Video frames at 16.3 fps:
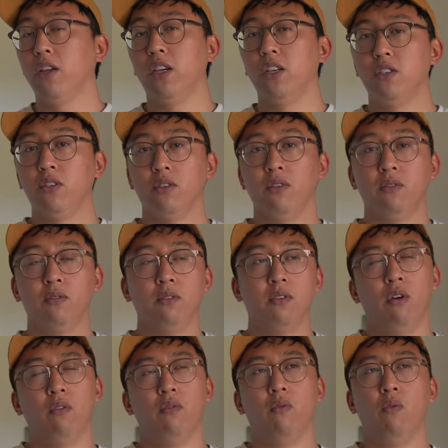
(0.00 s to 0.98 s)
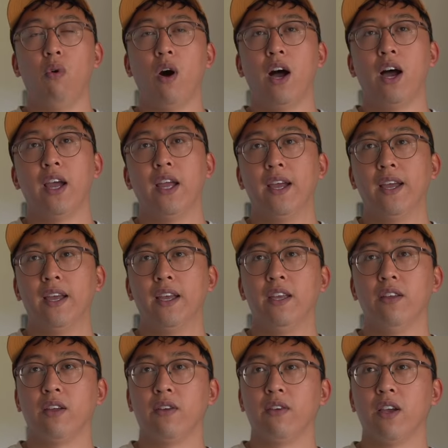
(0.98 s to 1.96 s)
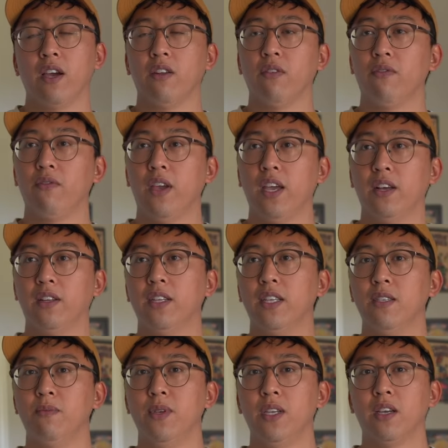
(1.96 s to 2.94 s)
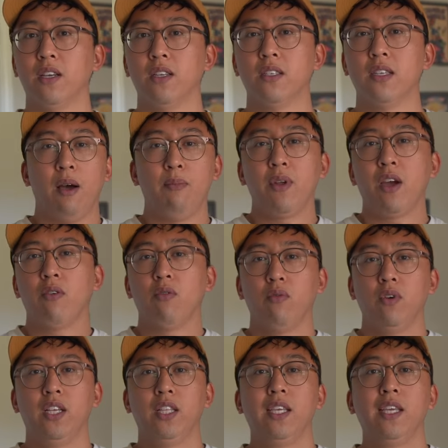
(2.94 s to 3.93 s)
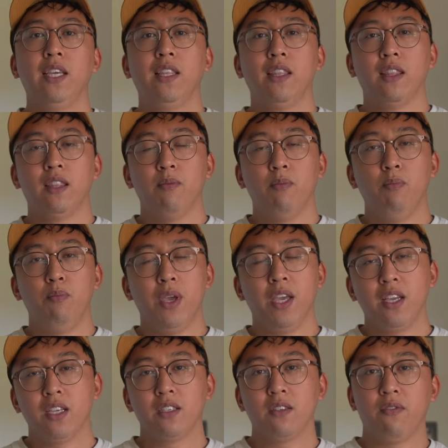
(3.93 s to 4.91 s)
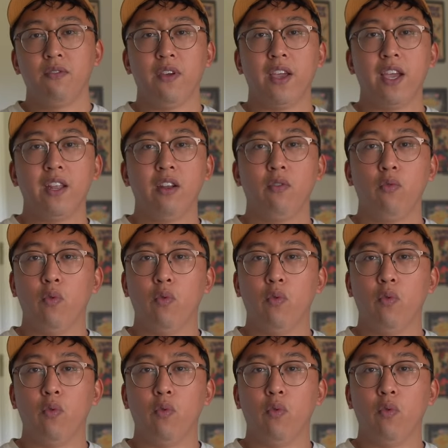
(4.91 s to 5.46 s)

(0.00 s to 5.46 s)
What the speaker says: issue of why it kind of failed is because I'm not really the biggest fan of